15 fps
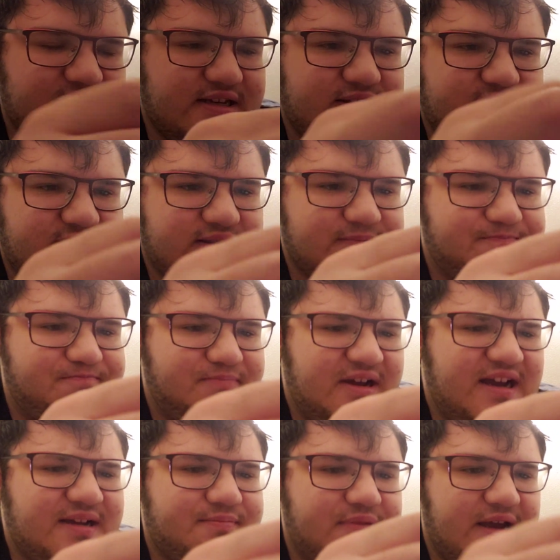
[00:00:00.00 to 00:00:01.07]
And then the
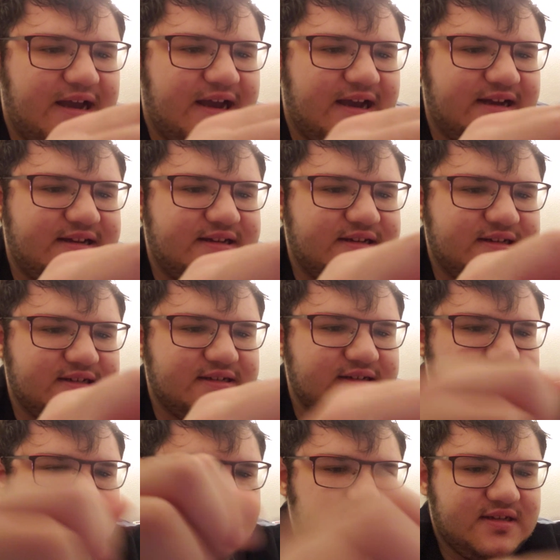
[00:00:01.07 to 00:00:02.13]
backpack
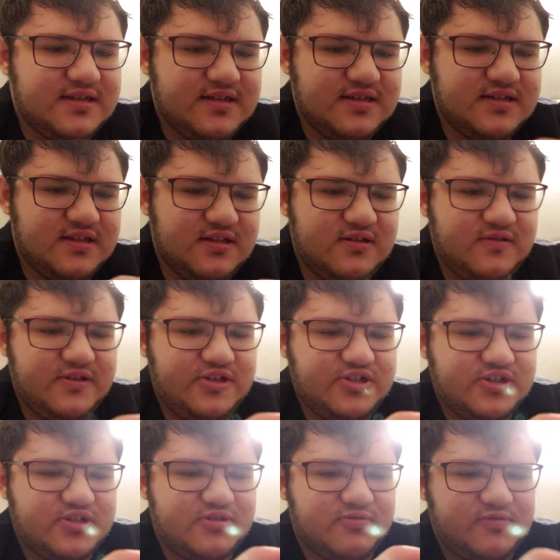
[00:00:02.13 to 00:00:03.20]
is literally
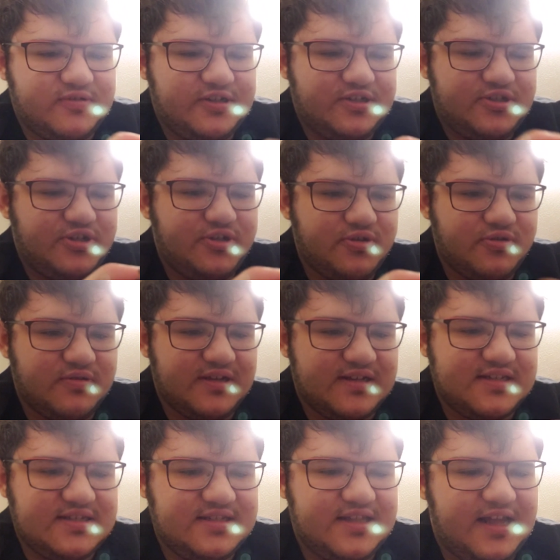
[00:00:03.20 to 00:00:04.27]
just going to
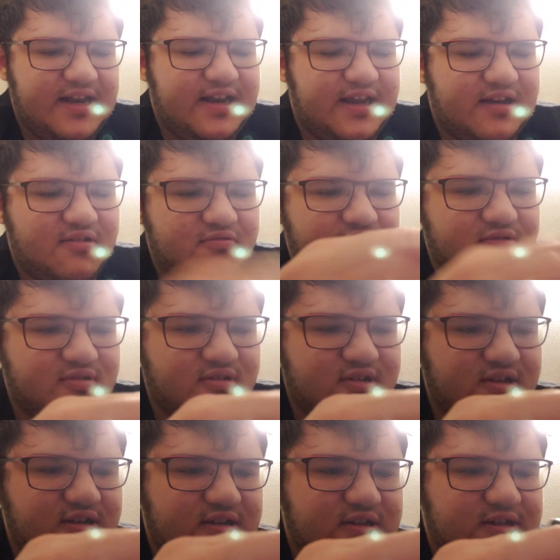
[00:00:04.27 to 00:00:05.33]
extend outward.
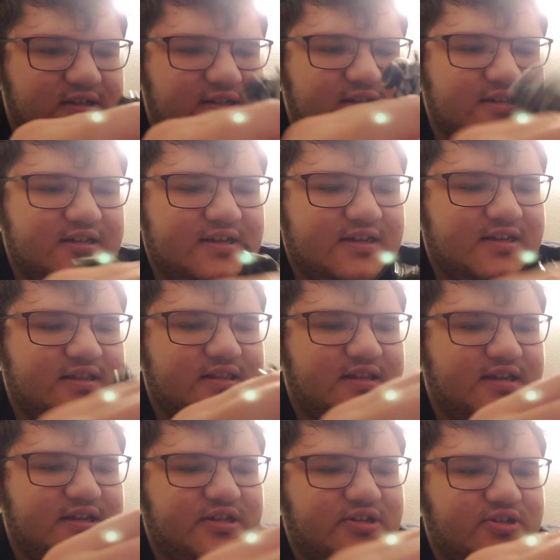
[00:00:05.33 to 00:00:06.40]
And
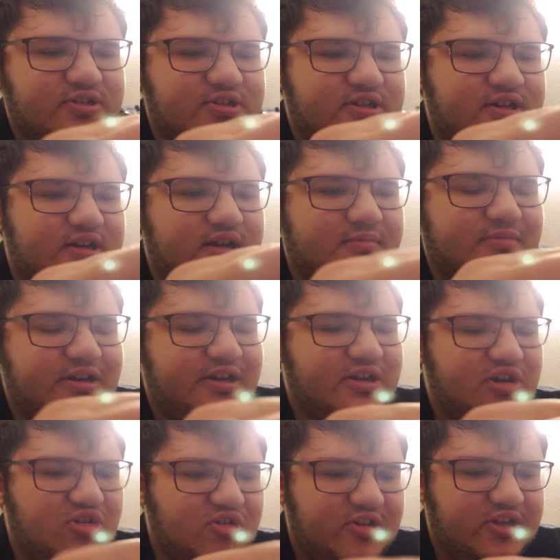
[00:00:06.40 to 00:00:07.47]
then you're just going to come in
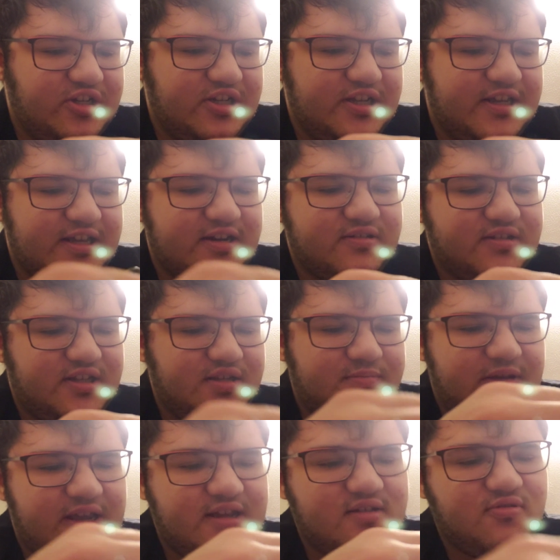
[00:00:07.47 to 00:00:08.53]
here and you get out these
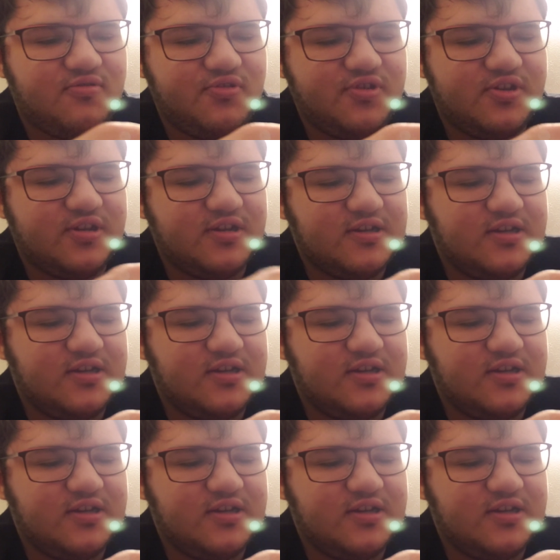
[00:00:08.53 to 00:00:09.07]
panels.